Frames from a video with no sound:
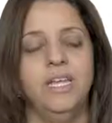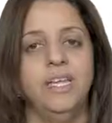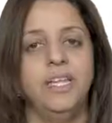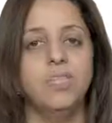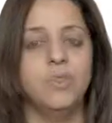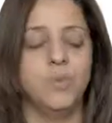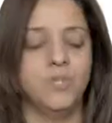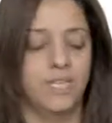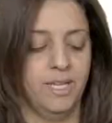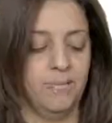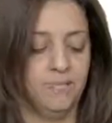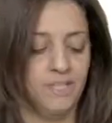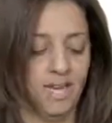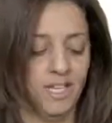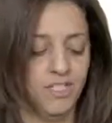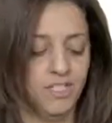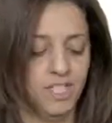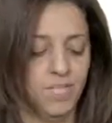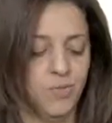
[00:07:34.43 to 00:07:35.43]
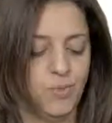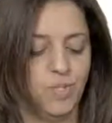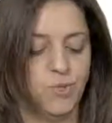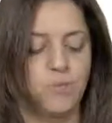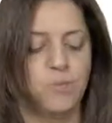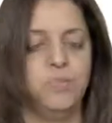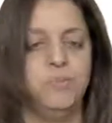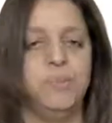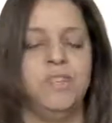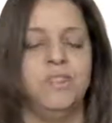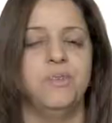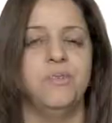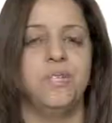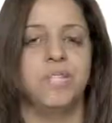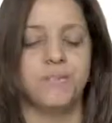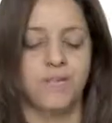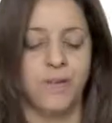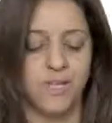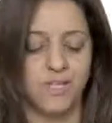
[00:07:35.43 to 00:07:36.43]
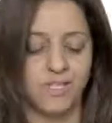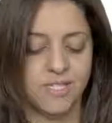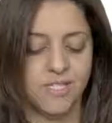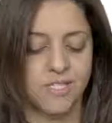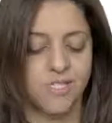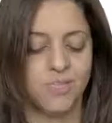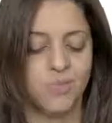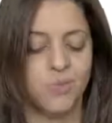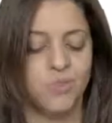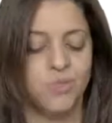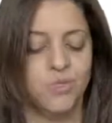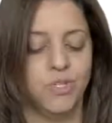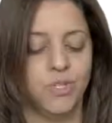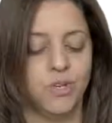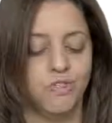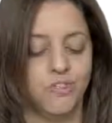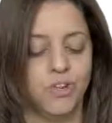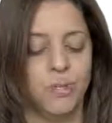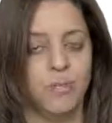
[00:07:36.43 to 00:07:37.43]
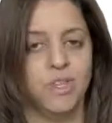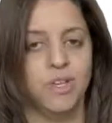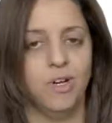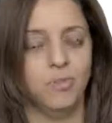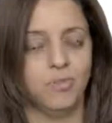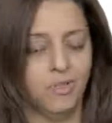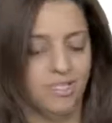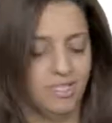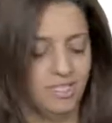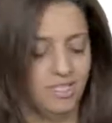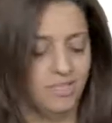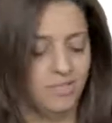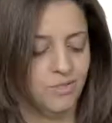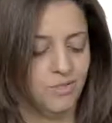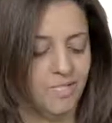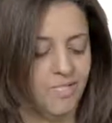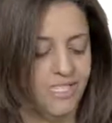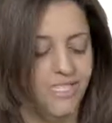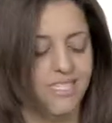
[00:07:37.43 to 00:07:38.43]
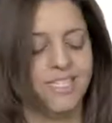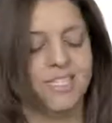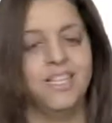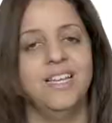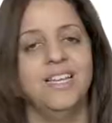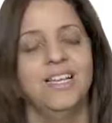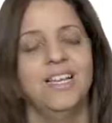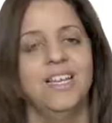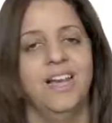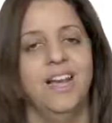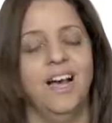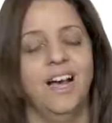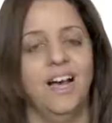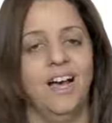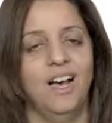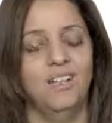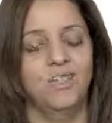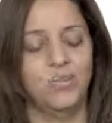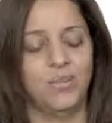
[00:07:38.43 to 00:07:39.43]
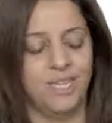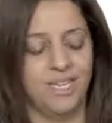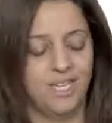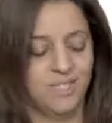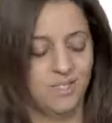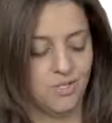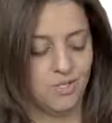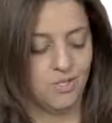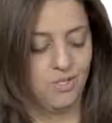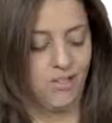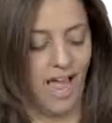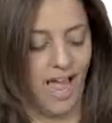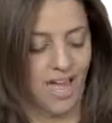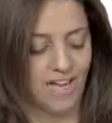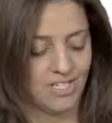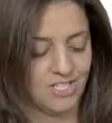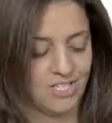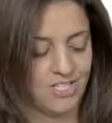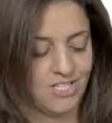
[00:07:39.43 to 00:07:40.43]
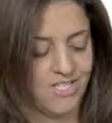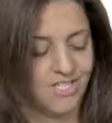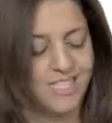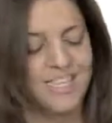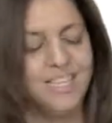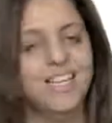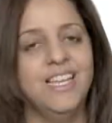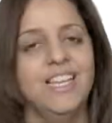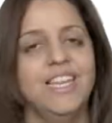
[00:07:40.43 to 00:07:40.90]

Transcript: It will imagine what would be the response the, from the opponent to his uh, to his or her actions.